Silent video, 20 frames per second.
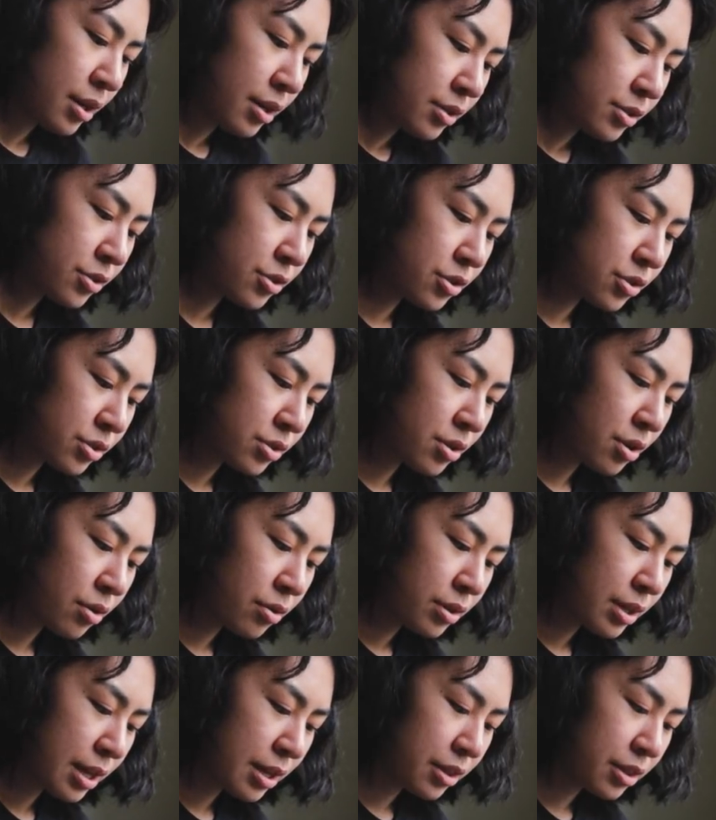So just
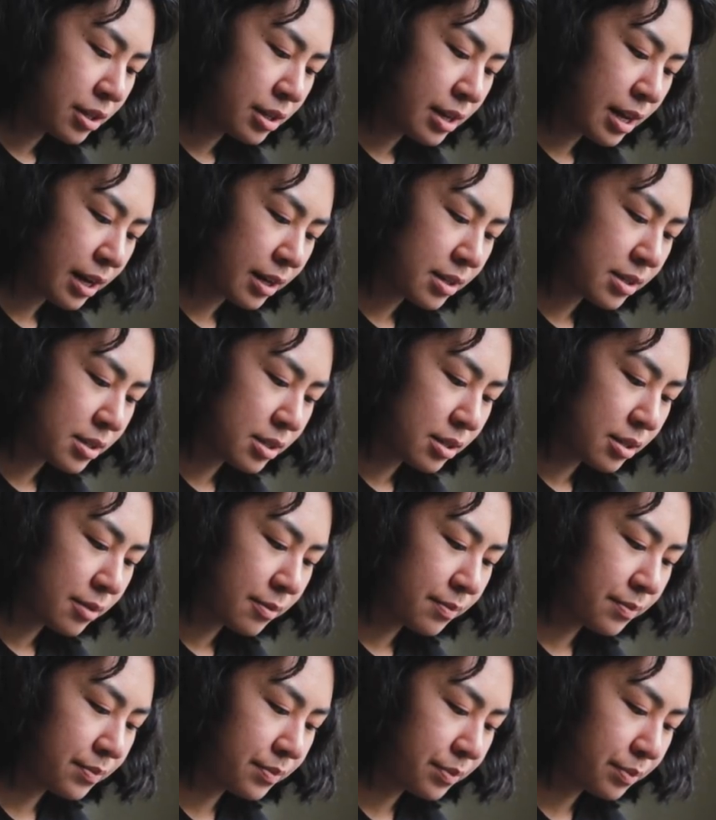know that the next
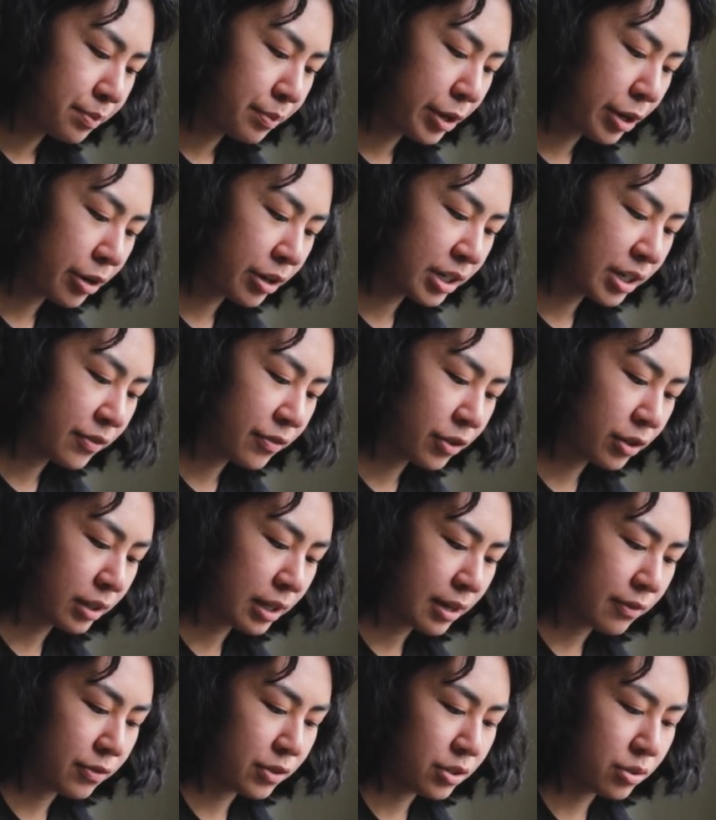period of your
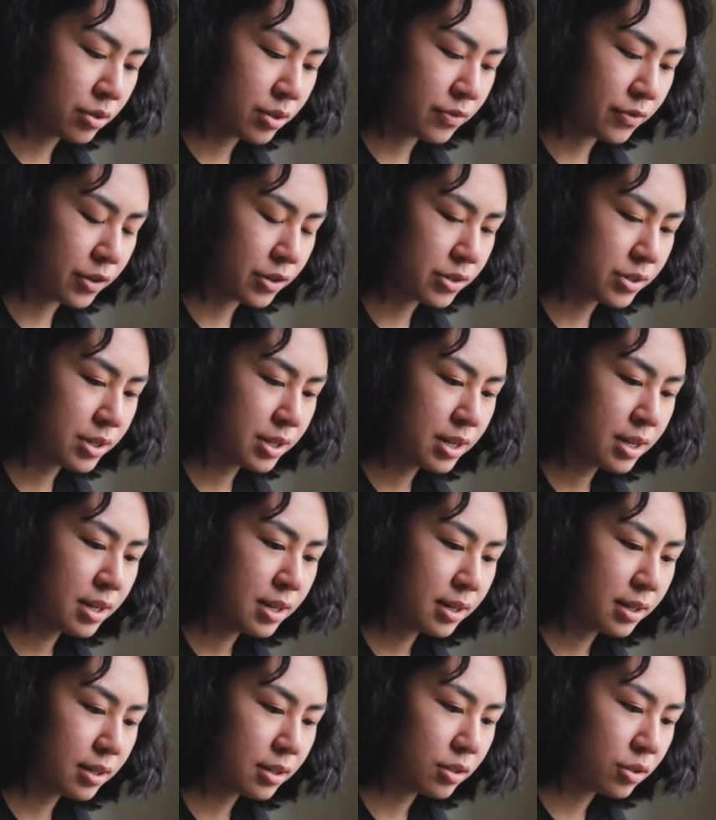life in
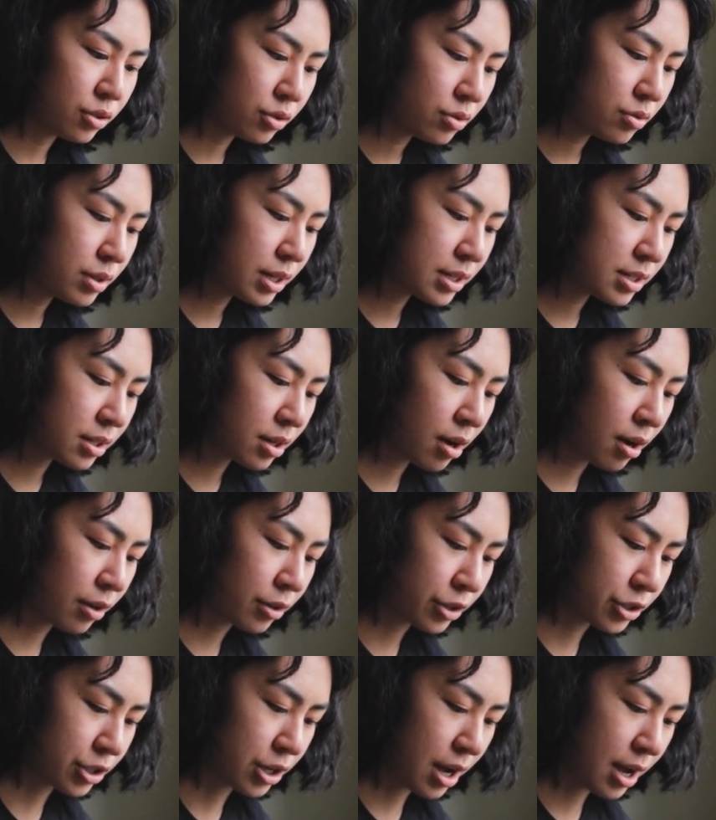university, you get to call
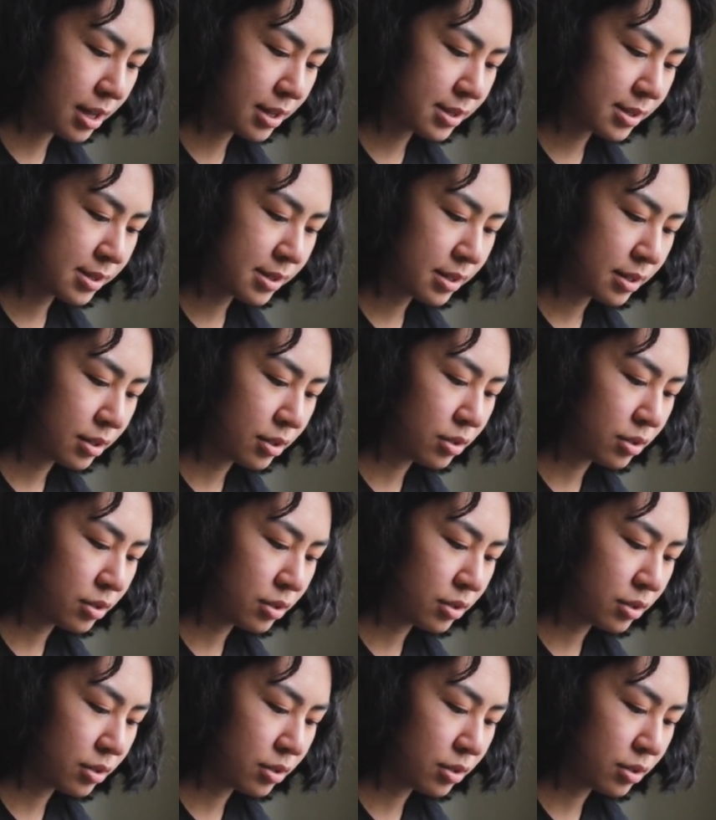the shots.